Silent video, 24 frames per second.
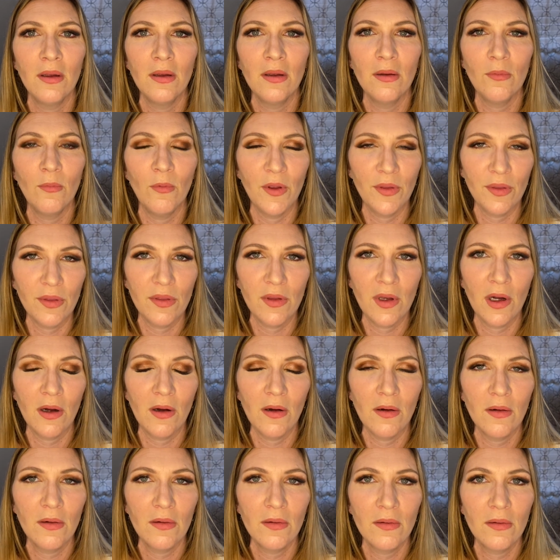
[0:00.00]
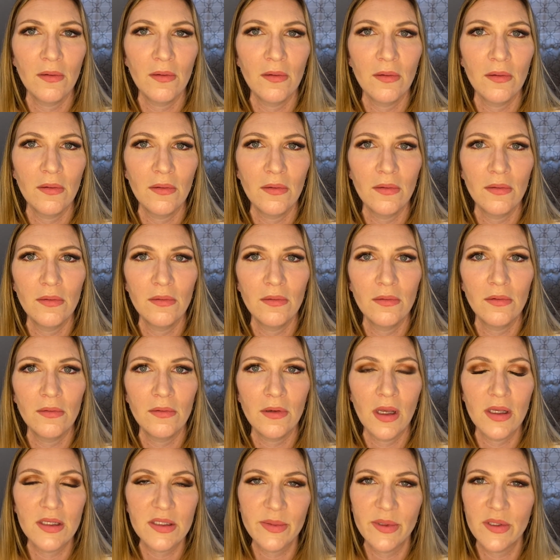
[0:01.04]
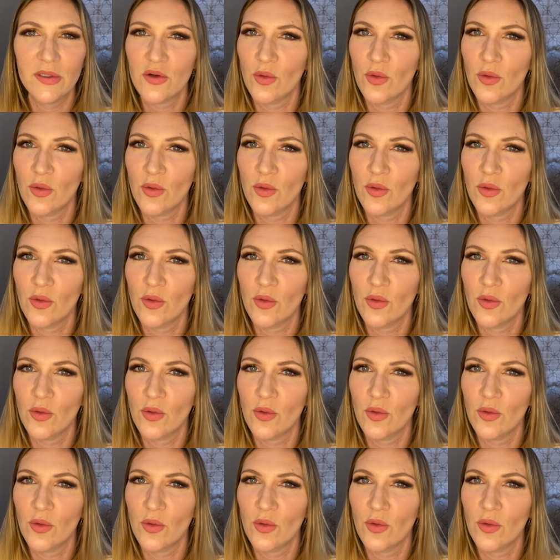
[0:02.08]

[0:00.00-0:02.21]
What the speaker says: with their husbands or